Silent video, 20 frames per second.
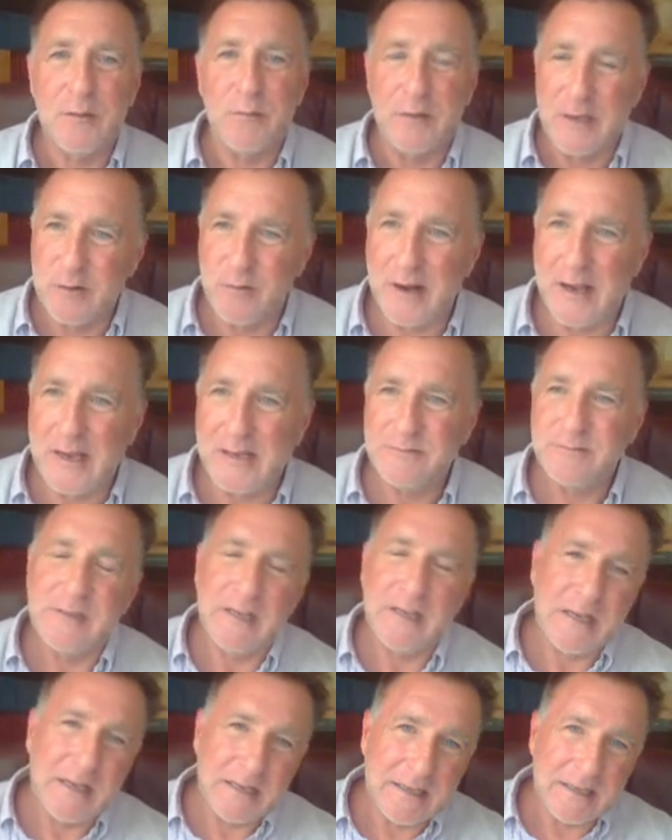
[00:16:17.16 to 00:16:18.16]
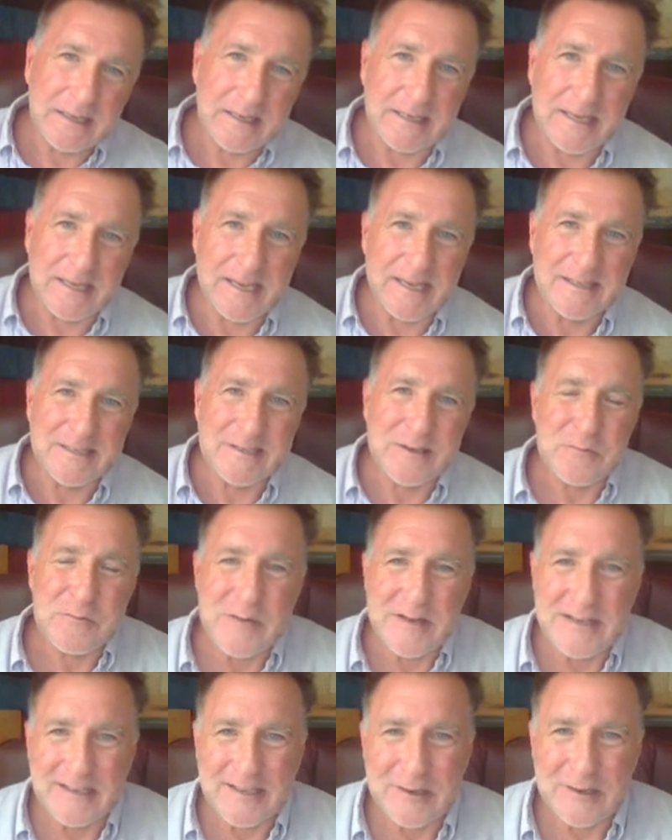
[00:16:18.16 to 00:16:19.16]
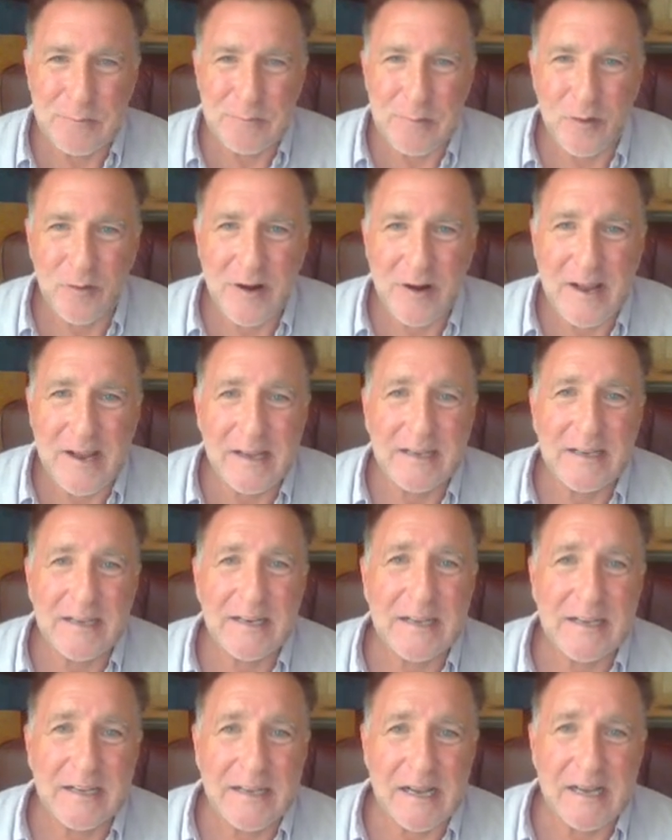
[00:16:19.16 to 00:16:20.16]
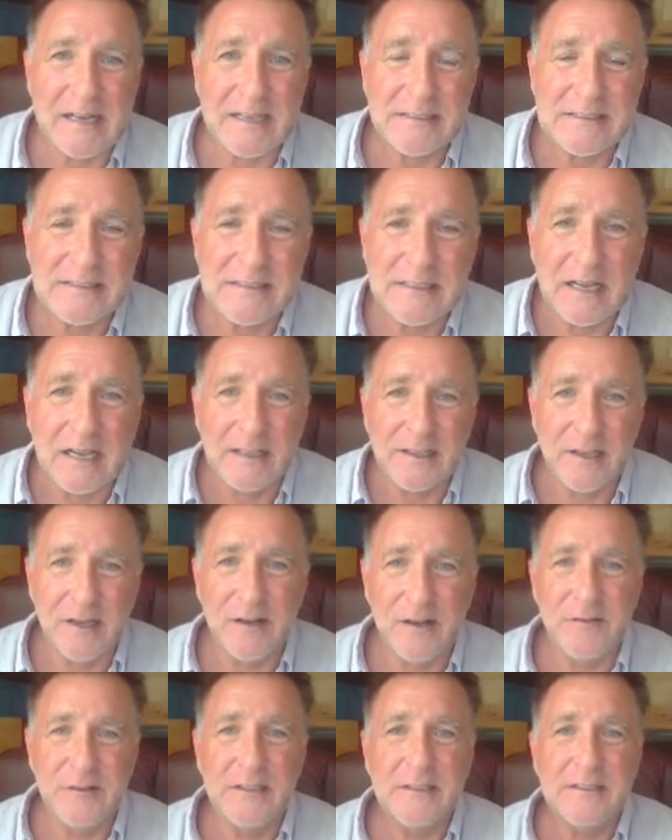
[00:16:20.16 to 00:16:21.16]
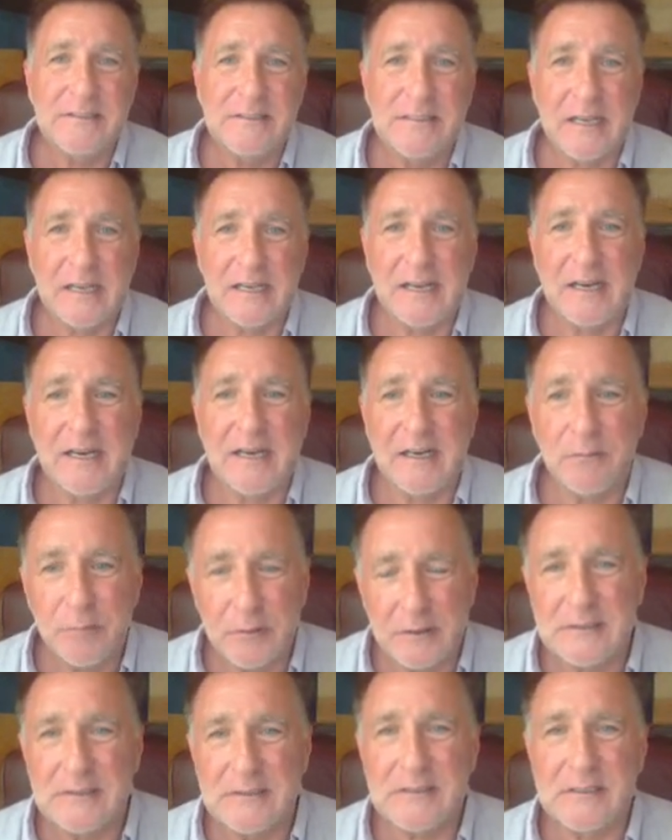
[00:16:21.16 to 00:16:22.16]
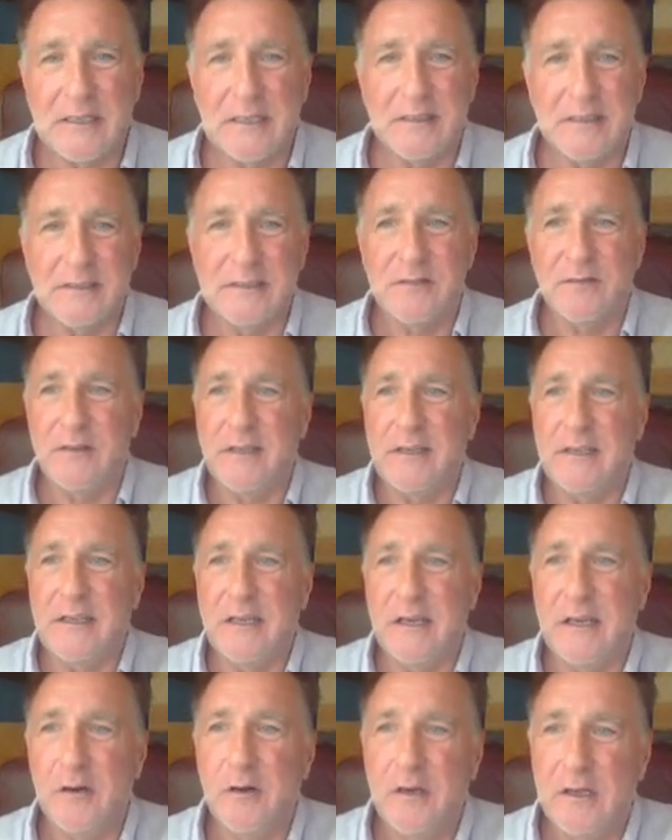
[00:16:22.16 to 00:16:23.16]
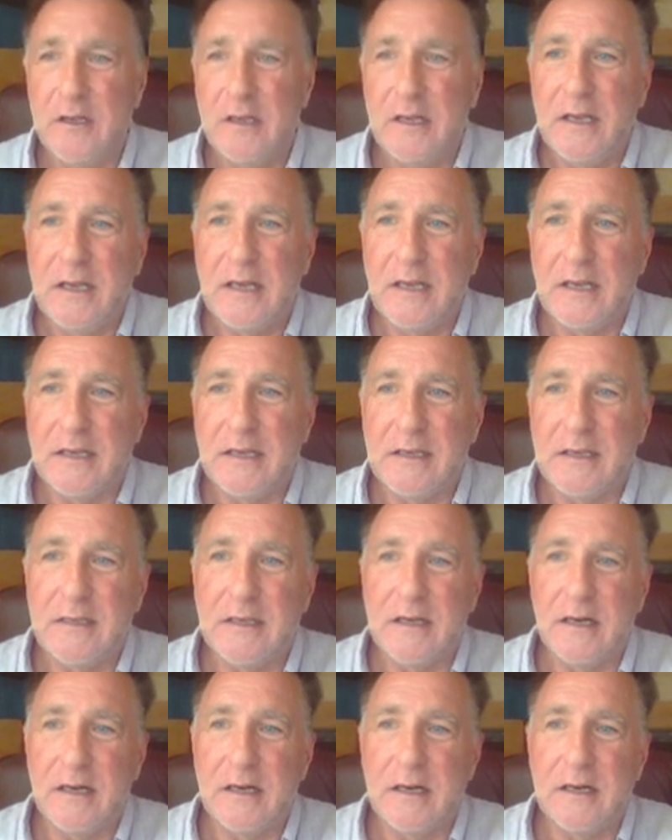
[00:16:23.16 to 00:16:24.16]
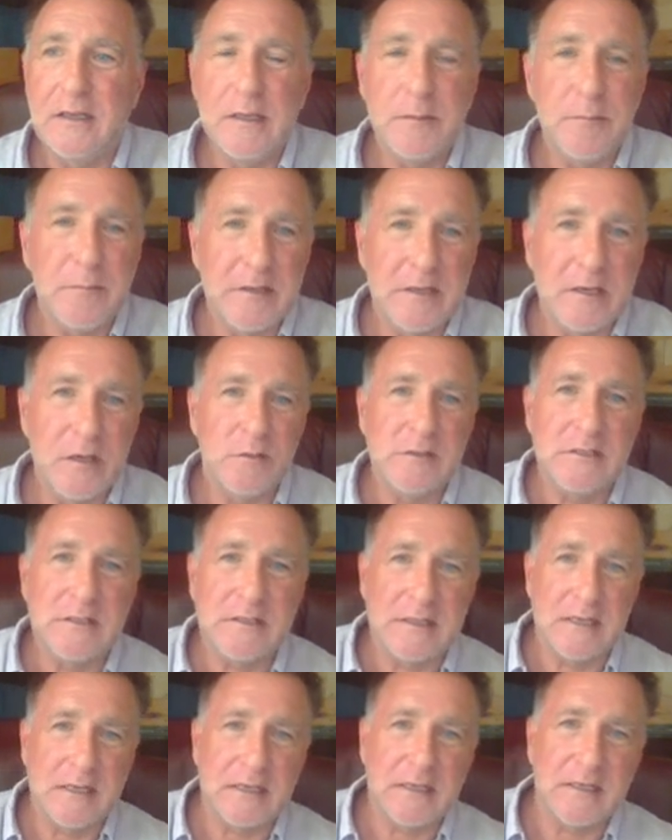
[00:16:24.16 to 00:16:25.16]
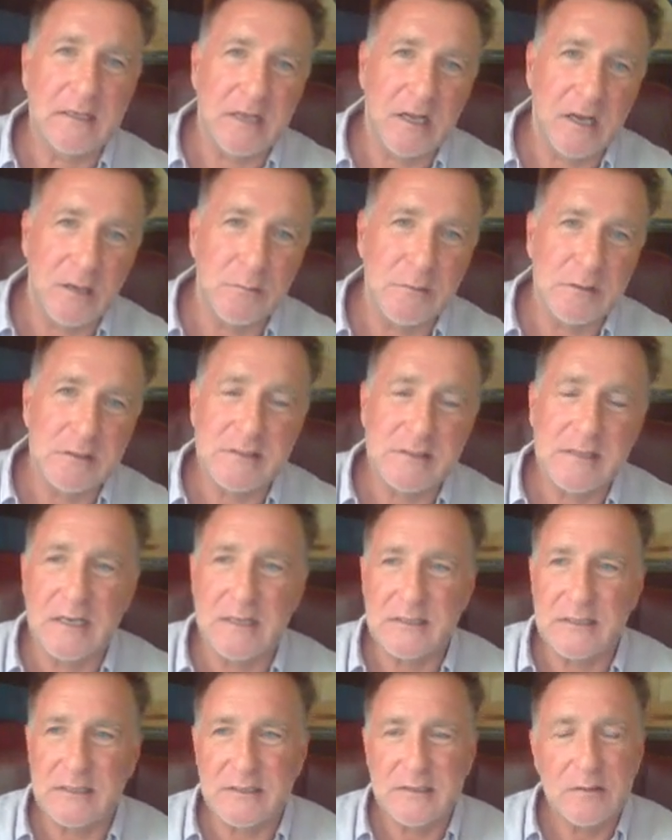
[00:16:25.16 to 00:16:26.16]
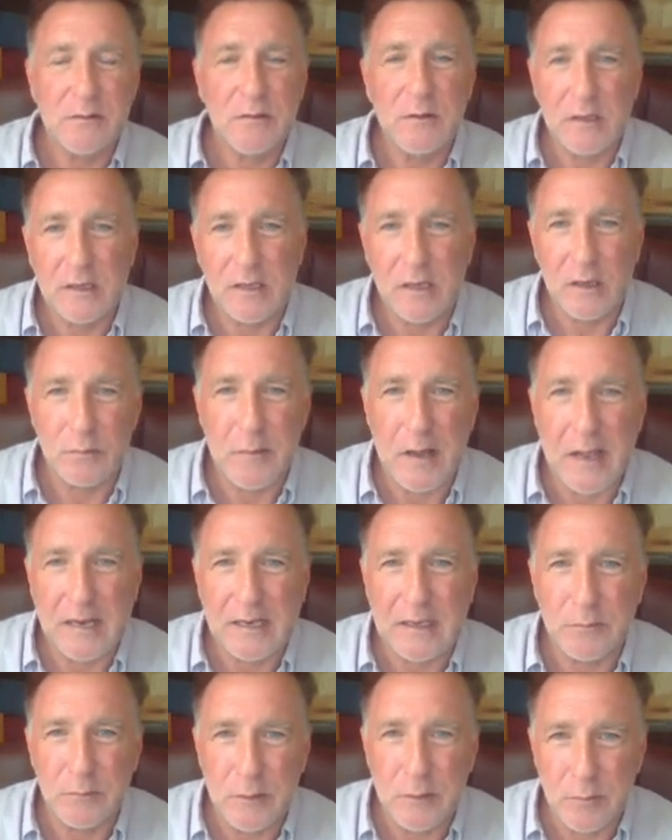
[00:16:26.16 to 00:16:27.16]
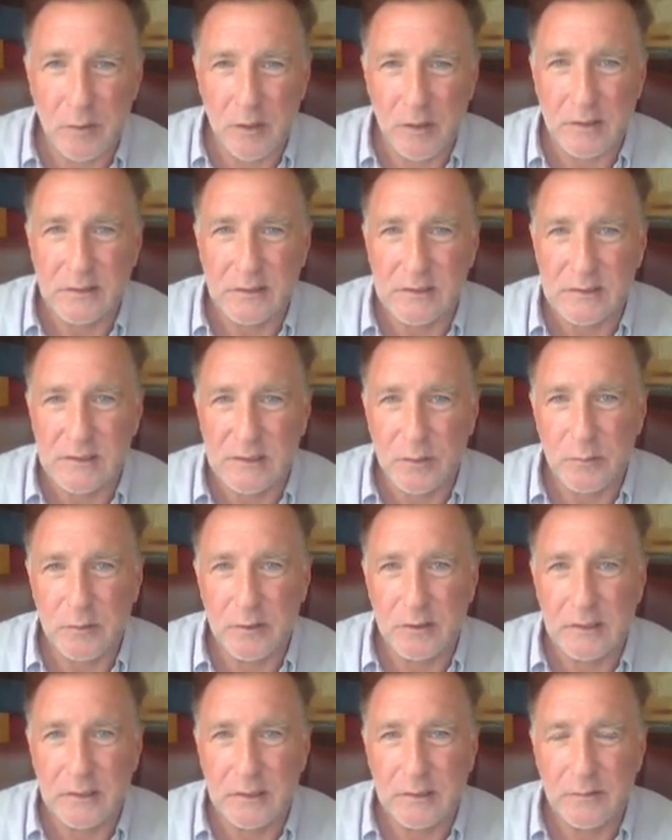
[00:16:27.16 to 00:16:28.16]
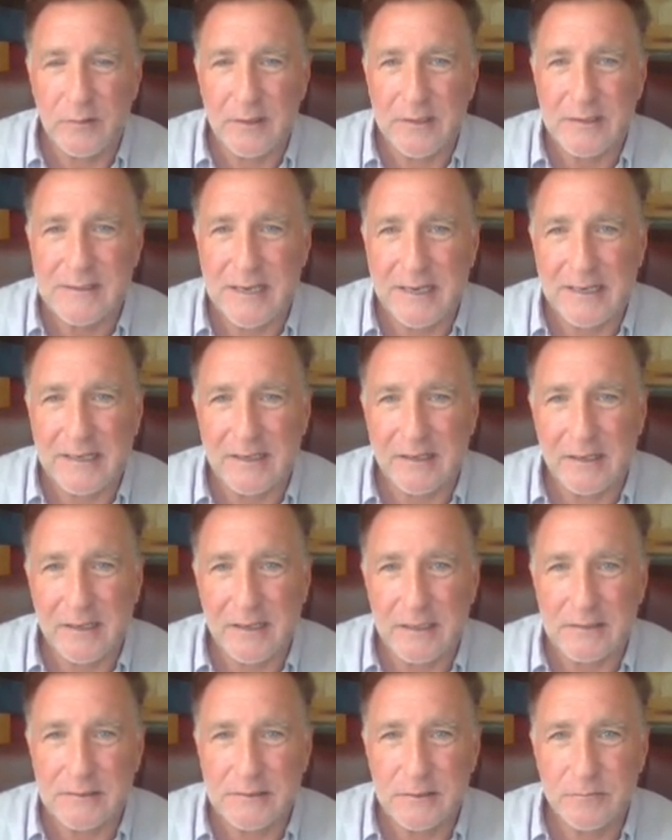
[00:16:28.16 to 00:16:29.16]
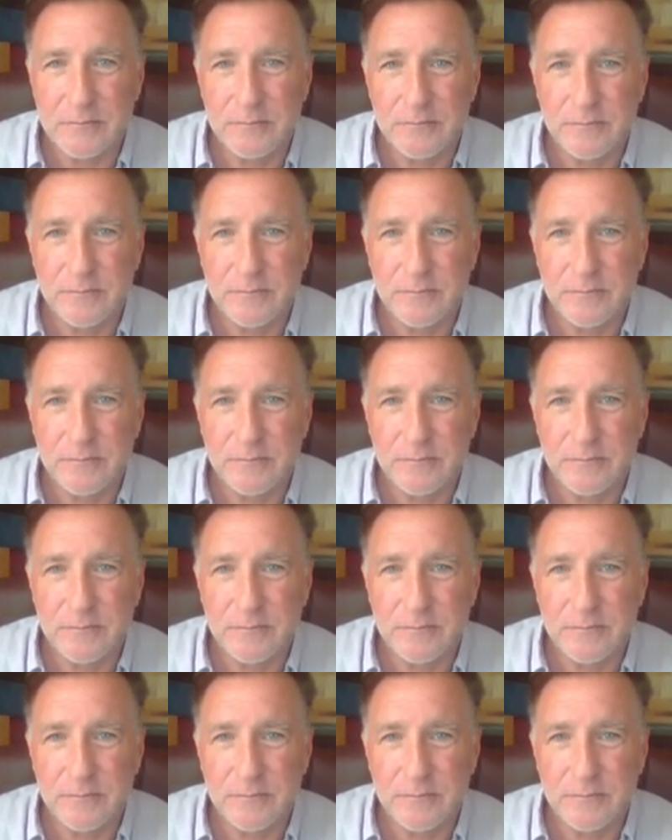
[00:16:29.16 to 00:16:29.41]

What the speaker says: But anyway, again, don't mean to get on my rant. Guys, I love you. Take care. Please share this video and let me know what you think in the comment section. Come back and be part of this community. Take care, guys.